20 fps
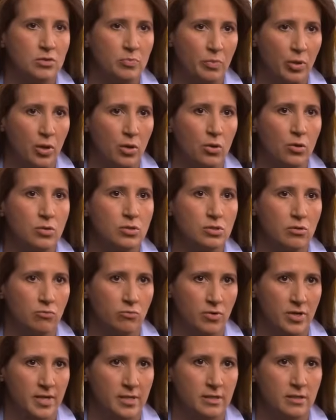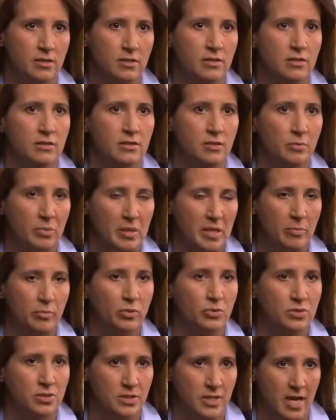pose a risk to
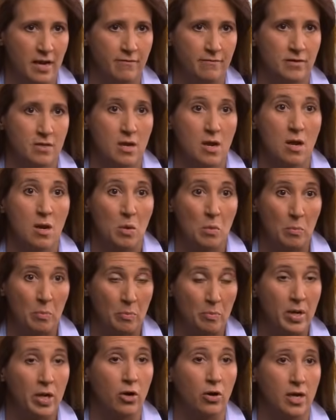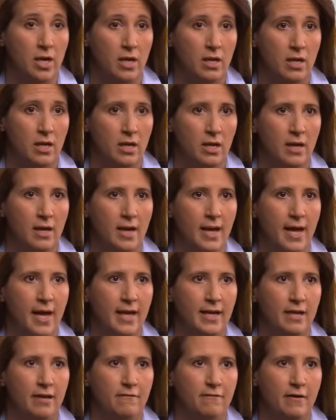people's safety, period.
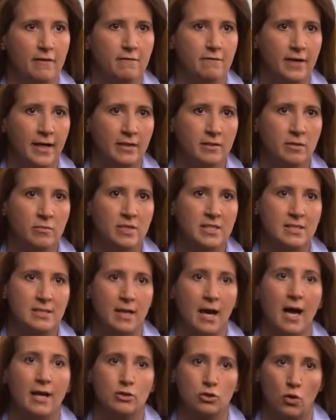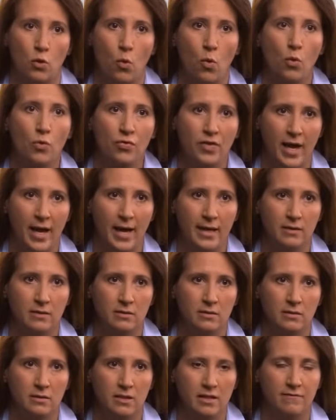And if a victim is not told that,
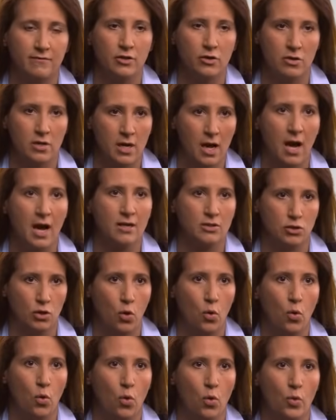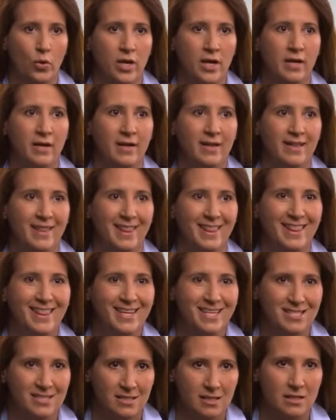if they're not told
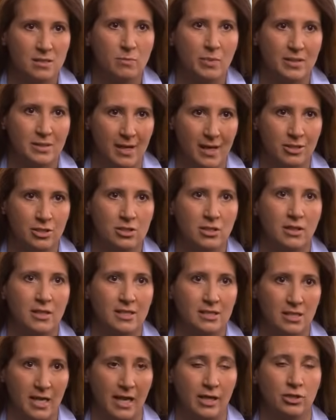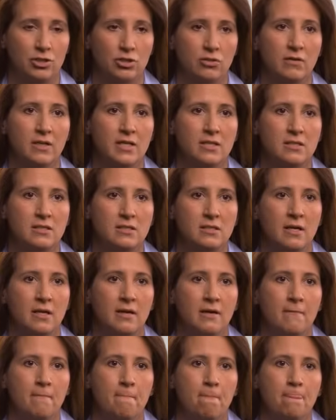this is potentially dangerous,
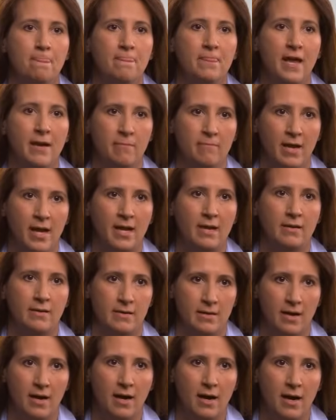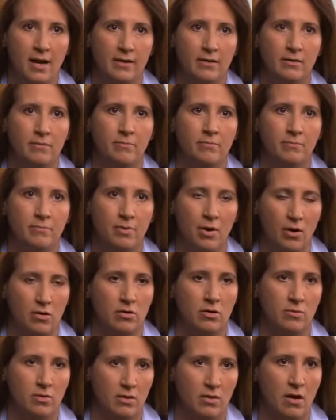they may not
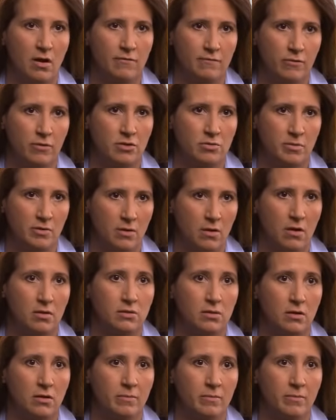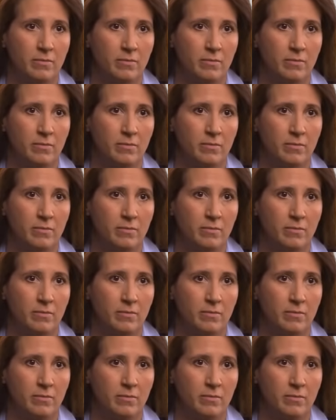partner with law enforcement long term.